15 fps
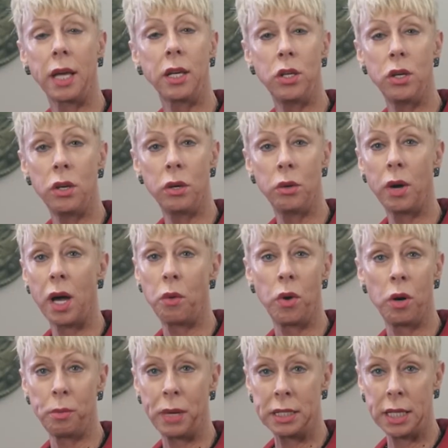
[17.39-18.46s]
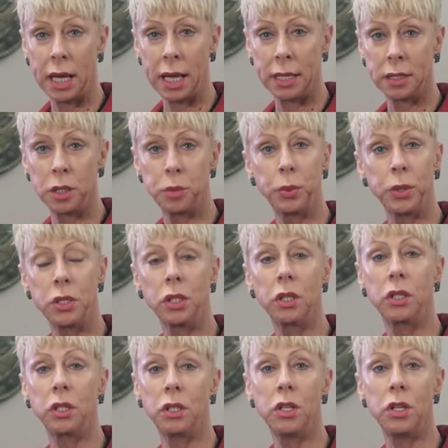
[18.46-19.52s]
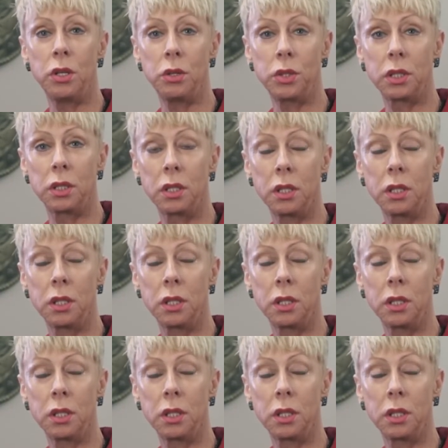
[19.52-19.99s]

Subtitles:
Auditor Wood is a public servant with over 30